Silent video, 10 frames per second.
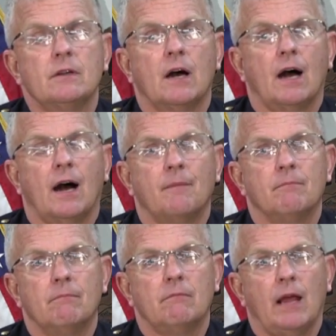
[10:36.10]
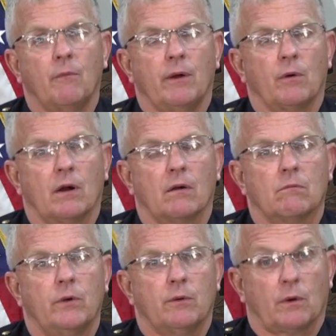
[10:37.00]
And we
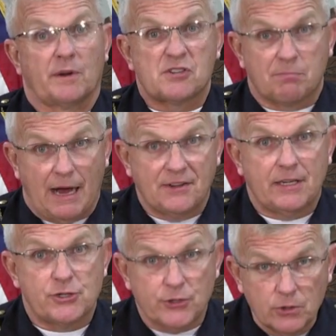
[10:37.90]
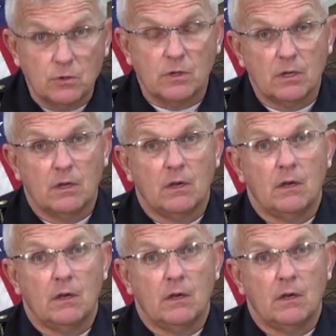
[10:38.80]
were responding to